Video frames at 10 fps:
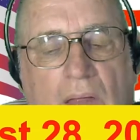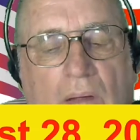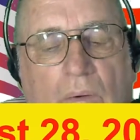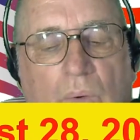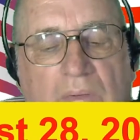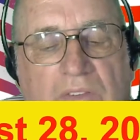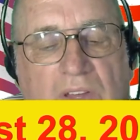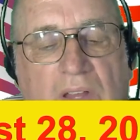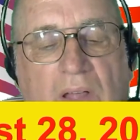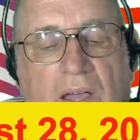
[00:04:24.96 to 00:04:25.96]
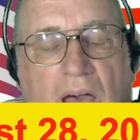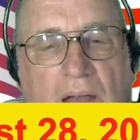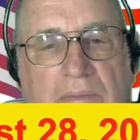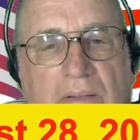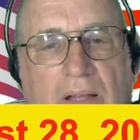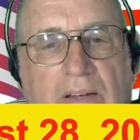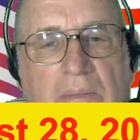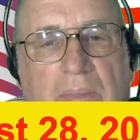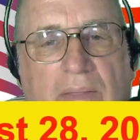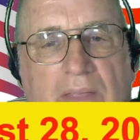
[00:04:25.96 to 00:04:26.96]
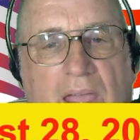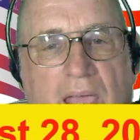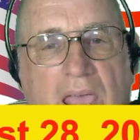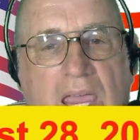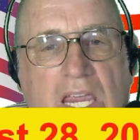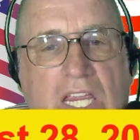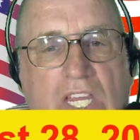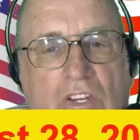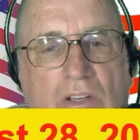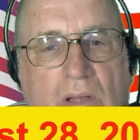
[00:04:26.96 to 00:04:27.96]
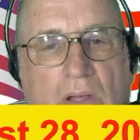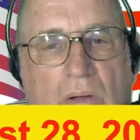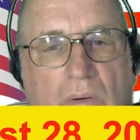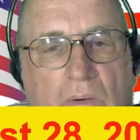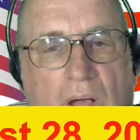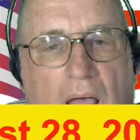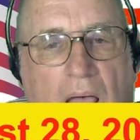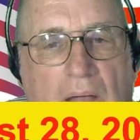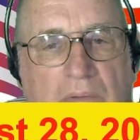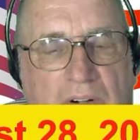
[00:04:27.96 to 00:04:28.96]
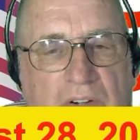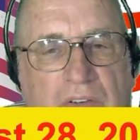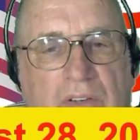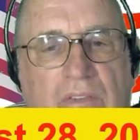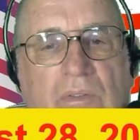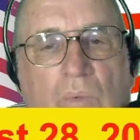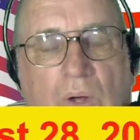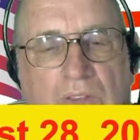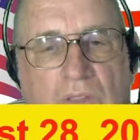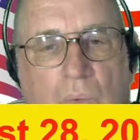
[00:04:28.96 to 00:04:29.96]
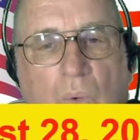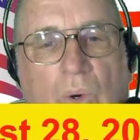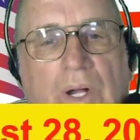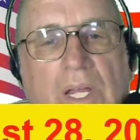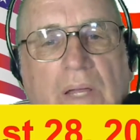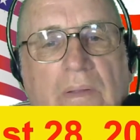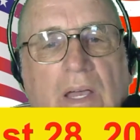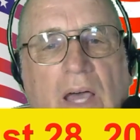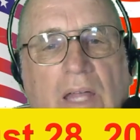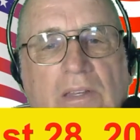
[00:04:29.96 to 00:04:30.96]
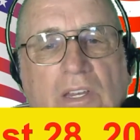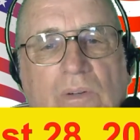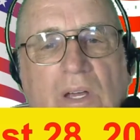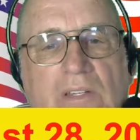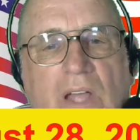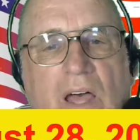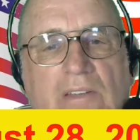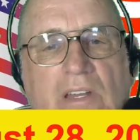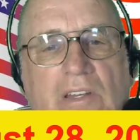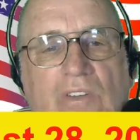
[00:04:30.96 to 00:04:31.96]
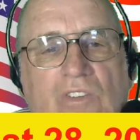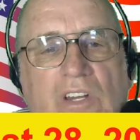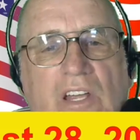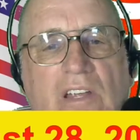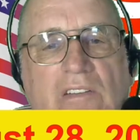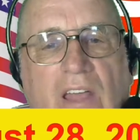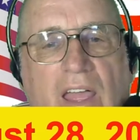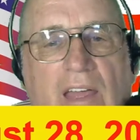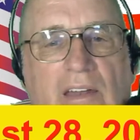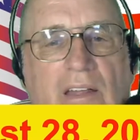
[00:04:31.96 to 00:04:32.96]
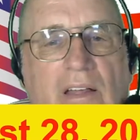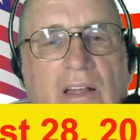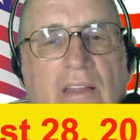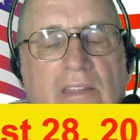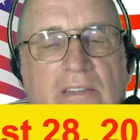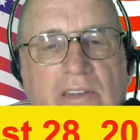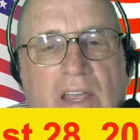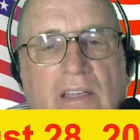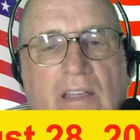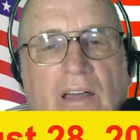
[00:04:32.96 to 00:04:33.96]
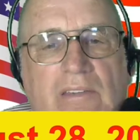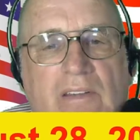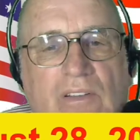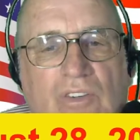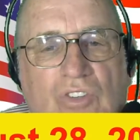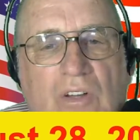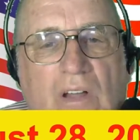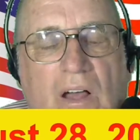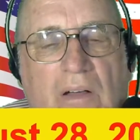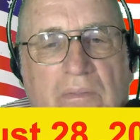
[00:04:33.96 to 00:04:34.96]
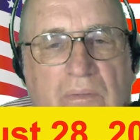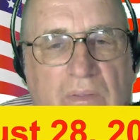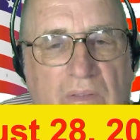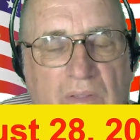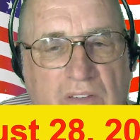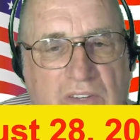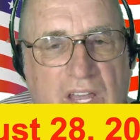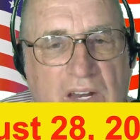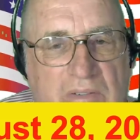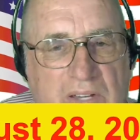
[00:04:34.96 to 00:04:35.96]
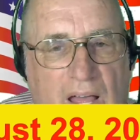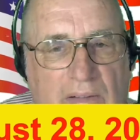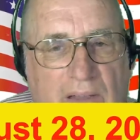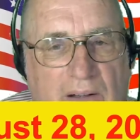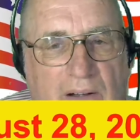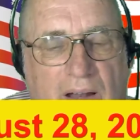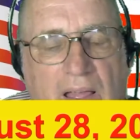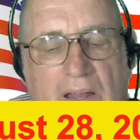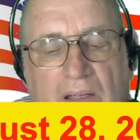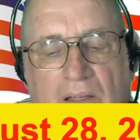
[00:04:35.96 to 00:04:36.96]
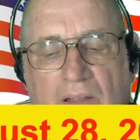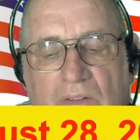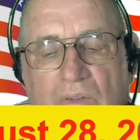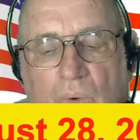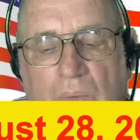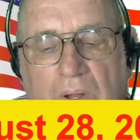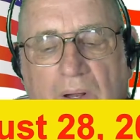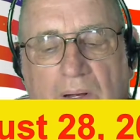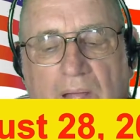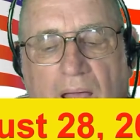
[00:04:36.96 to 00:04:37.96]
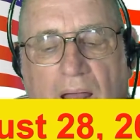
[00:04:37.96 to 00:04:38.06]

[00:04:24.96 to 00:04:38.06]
we've seen the conflict about the age versus what the wording of the U.S. Constitution is, and the state constitution of the state of South Carolina is the one we looked at.